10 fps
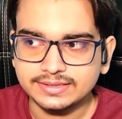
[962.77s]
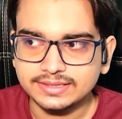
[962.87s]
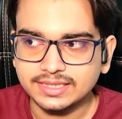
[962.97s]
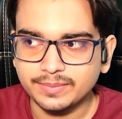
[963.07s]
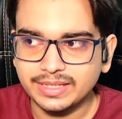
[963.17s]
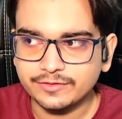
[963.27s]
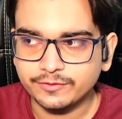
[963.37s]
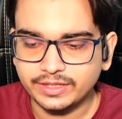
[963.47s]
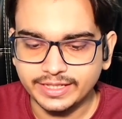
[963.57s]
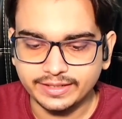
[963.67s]
is coming
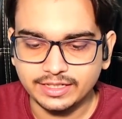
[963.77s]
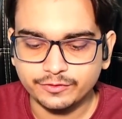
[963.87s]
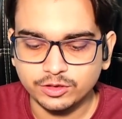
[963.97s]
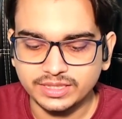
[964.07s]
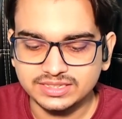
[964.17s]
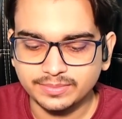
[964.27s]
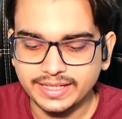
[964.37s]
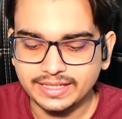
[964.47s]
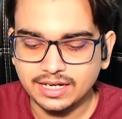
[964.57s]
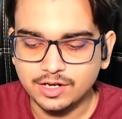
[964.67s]
directly from this
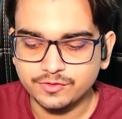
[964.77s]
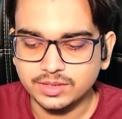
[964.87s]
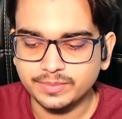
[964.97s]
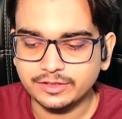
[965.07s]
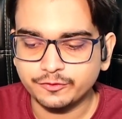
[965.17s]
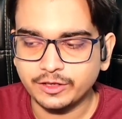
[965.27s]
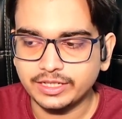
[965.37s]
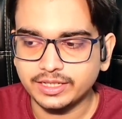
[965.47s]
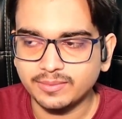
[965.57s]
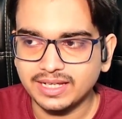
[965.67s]
mic after being
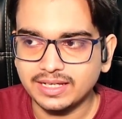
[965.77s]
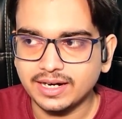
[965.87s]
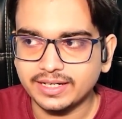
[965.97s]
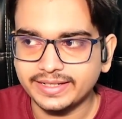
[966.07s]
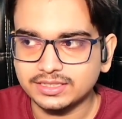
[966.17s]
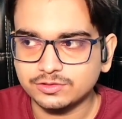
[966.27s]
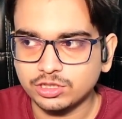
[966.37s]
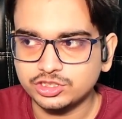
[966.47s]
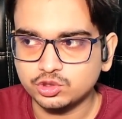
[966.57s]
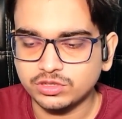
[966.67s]
filtered by RTX
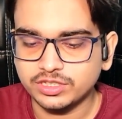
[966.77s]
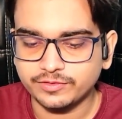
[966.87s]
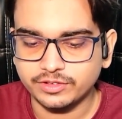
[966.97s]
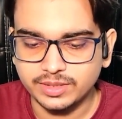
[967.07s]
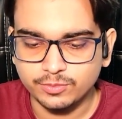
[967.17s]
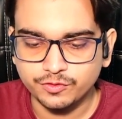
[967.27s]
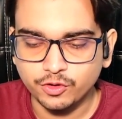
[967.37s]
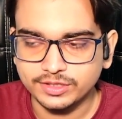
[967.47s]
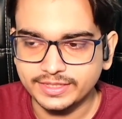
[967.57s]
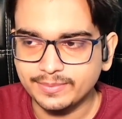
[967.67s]
voice to remove
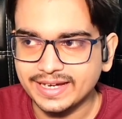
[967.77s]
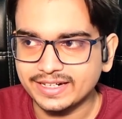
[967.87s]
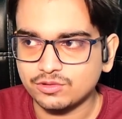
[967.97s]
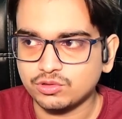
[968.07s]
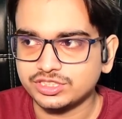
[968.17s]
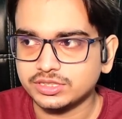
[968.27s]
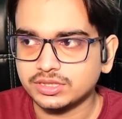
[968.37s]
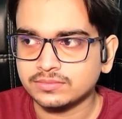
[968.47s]
all the background noise.